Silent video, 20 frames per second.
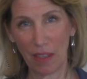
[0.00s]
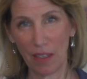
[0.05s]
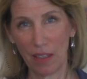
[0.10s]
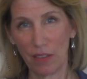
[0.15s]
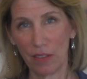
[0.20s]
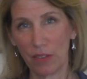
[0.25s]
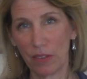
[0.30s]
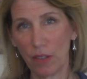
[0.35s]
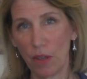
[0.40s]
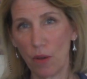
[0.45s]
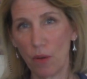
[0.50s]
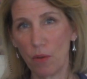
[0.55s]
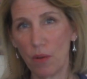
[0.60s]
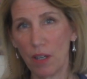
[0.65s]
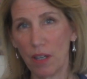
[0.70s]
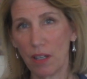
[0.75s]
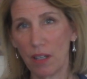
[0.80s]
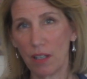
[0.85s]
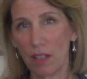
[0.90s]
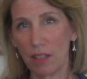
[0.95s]
So
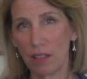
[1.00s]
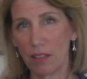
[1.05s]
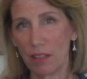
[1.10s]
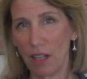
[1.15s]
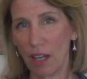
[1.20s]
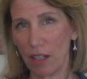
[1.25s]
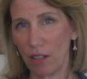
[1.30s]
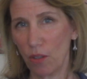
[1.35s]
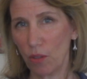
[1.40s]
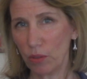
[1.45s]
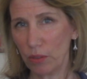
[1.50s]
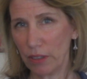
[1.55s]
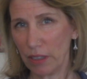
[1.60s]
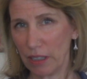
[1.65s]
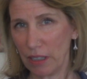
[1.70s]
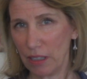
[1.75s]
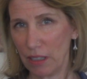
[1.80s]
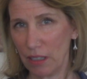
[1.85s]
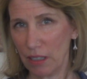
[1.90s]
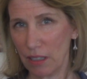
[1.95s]
not
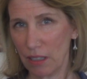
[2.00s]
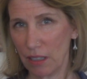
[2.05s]
only